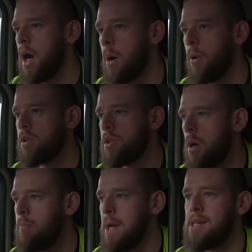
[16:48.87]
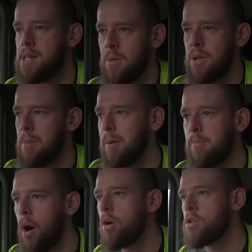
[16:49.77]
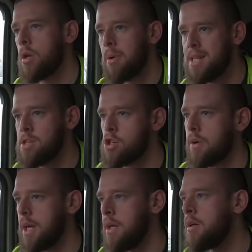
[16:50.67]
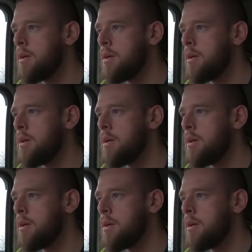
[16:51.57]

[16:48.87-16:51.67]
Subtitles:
I want a PC with a big box and a big screen,